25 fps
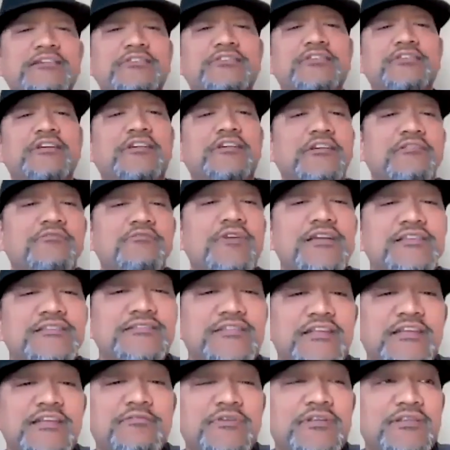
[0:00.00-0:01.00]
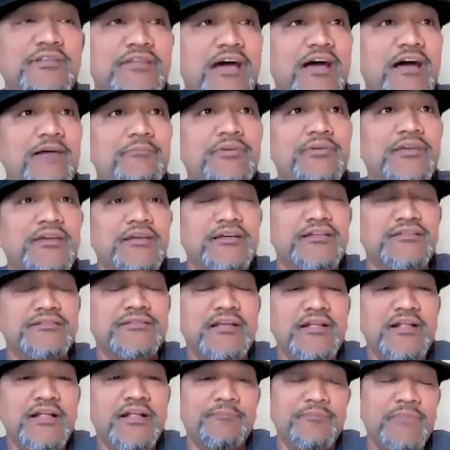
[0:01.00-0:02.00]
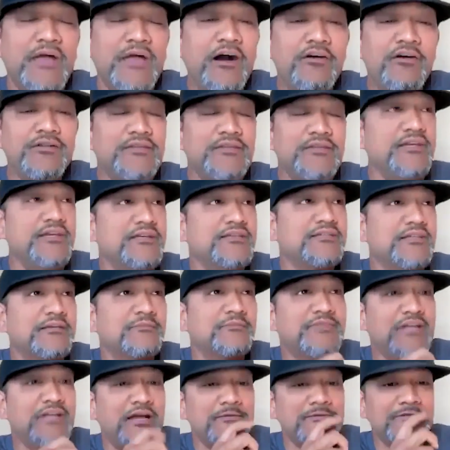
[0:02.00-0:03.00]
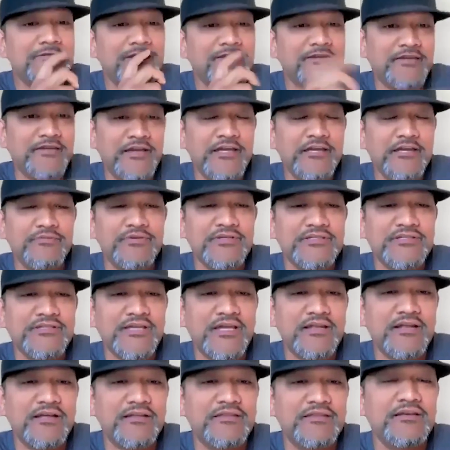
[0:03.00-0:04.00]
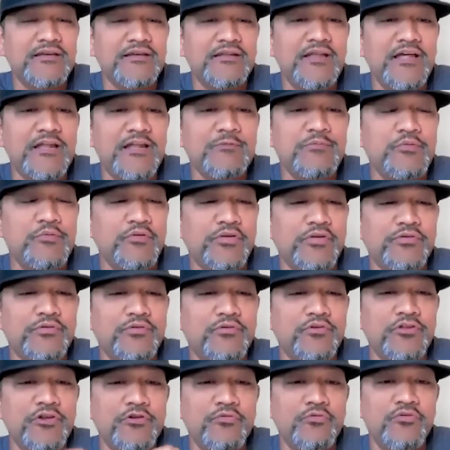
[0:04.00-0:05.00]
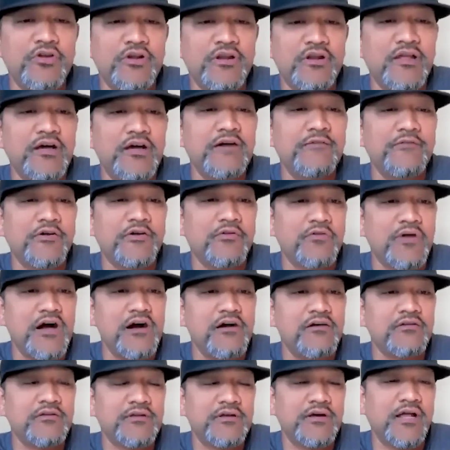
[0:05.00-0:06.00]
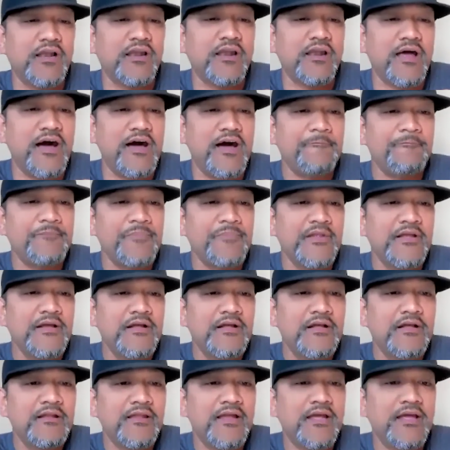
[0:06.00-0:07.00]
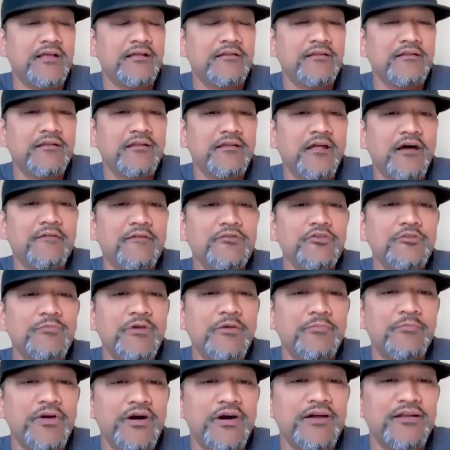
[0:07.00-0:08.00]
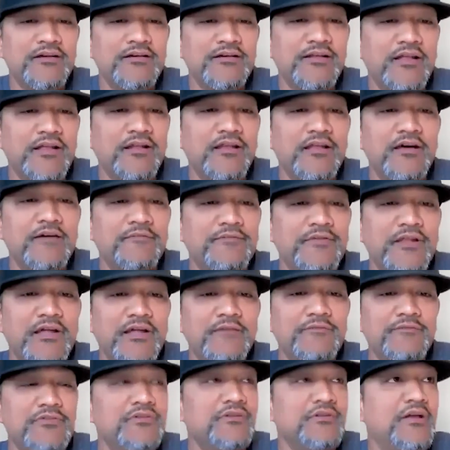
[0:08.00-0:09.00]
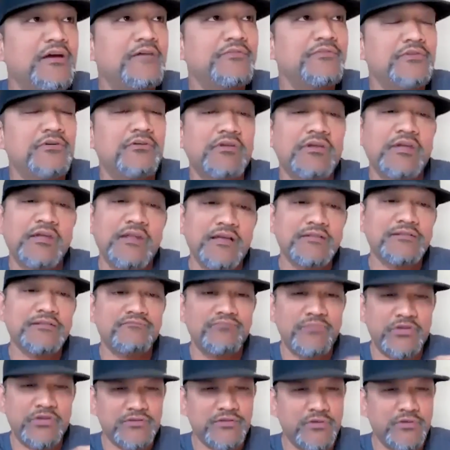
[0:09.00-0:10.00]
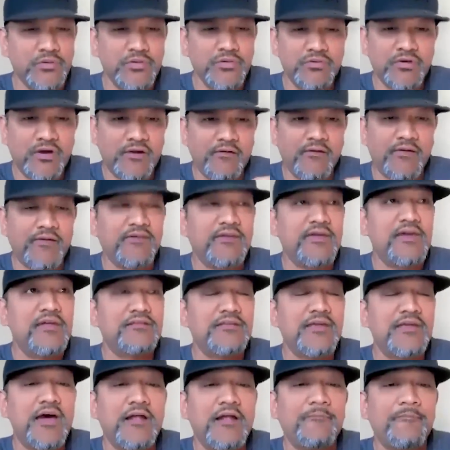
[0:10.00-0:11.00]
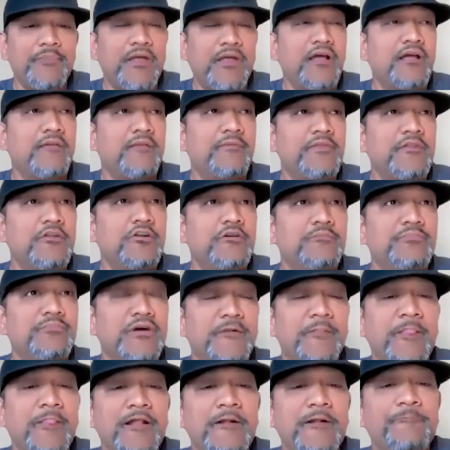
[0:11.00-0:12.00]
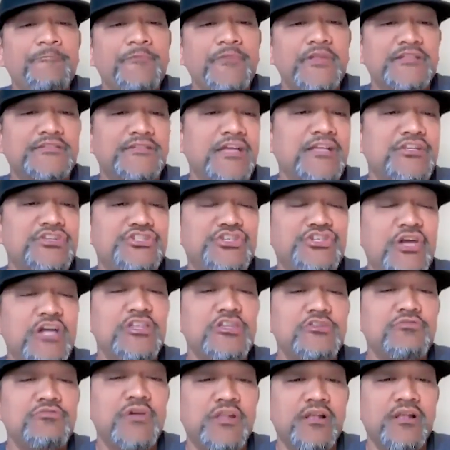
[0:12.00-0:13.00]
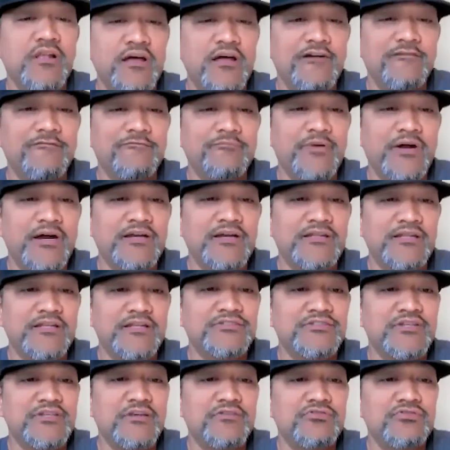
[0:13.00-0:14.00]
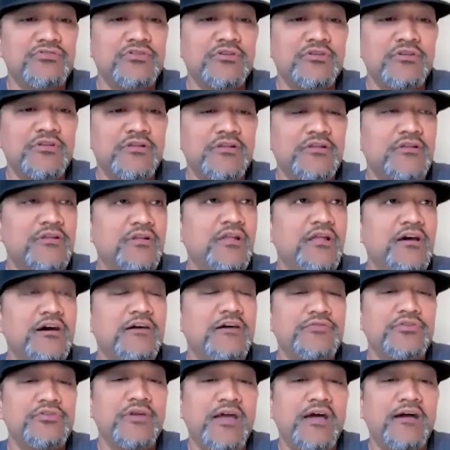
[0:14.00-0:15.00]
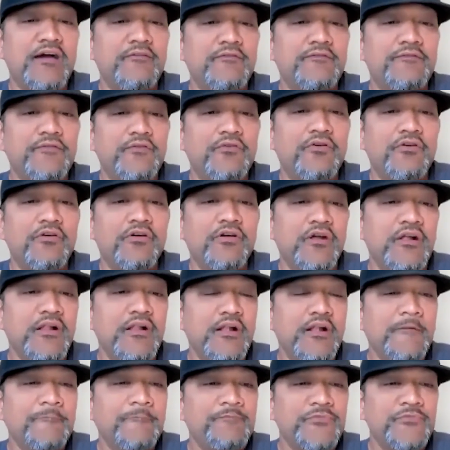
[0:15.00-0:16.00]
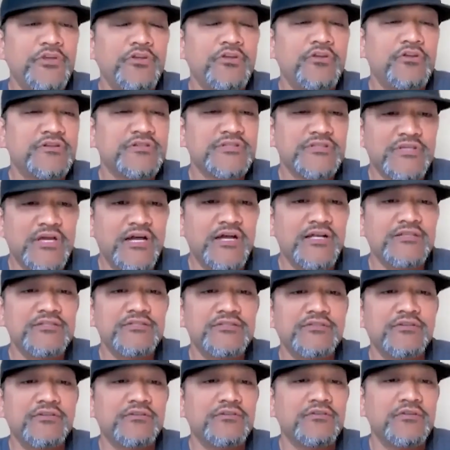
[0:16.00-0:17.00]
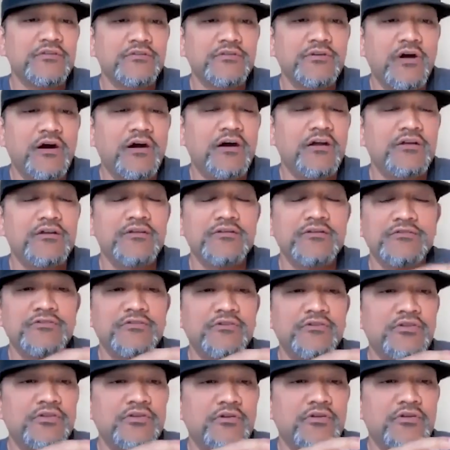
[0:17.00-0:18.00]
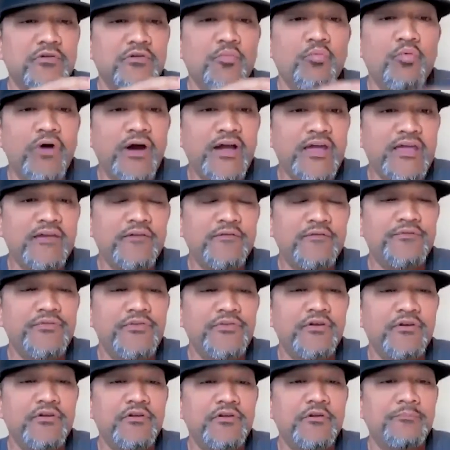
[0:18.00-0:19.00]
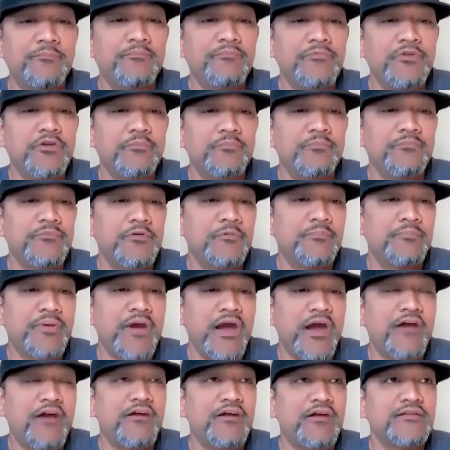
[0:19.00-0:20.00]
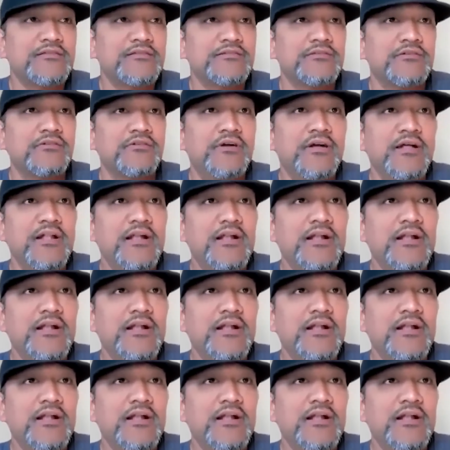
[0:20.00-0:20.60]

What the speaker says: out there can resonate with that because nowadays, sometimes, like Keone was saying, I think a lot of people throw the word love around a lot, like love you, my brother, like love you, love you. Okay, that's cool. I get that. But it's that genuine love, bro. The genuine love you have for your sons, your daughters, your wife, your parents. So